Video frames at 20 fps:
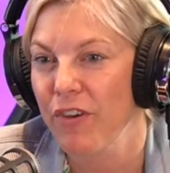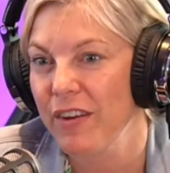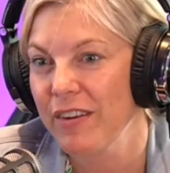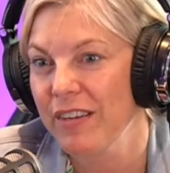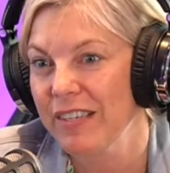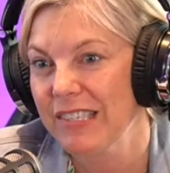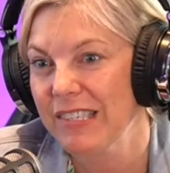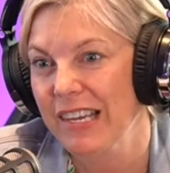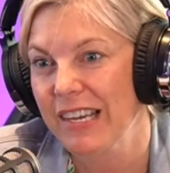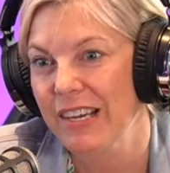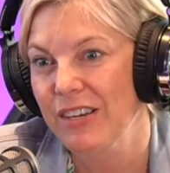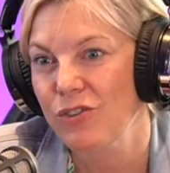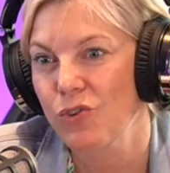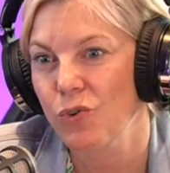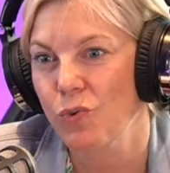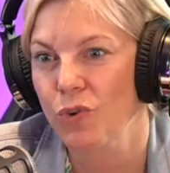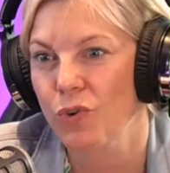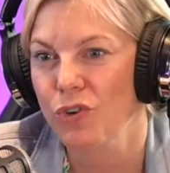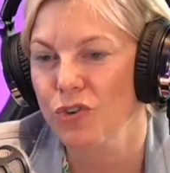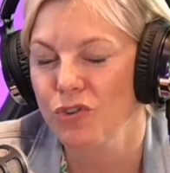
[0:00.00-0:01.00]
fitness
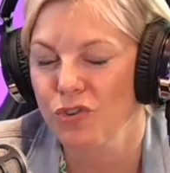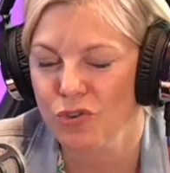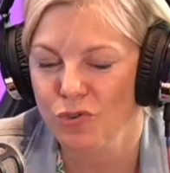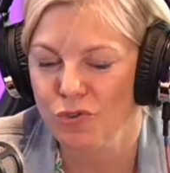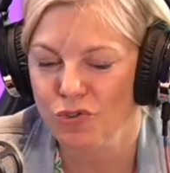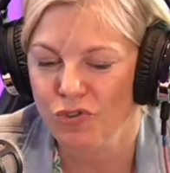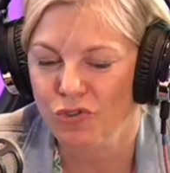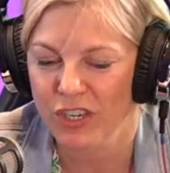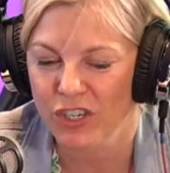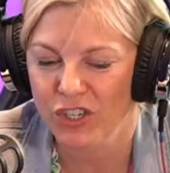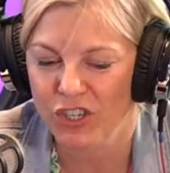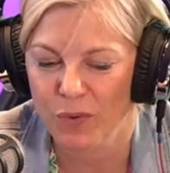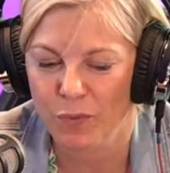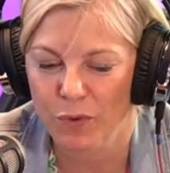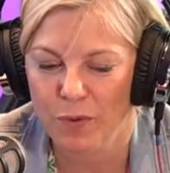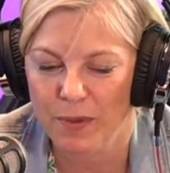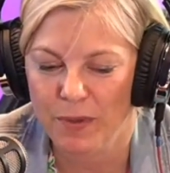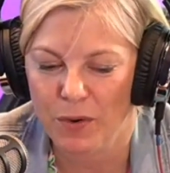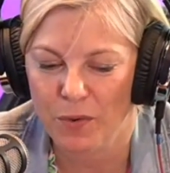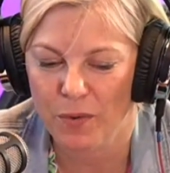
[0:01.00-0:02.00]
and or
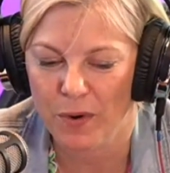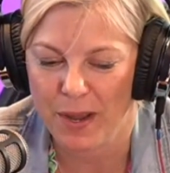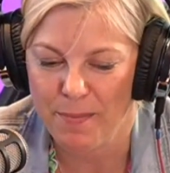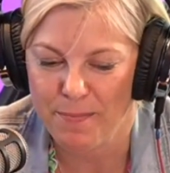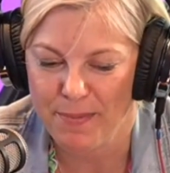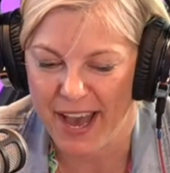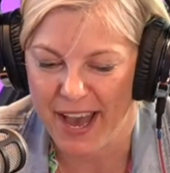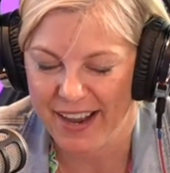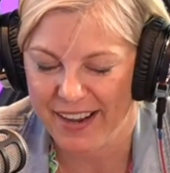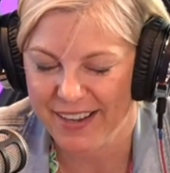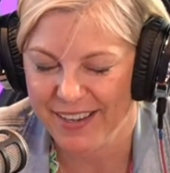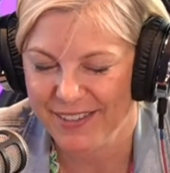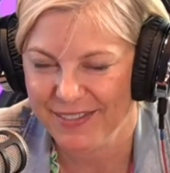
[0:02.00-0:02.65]
nutrition. We'll be right back.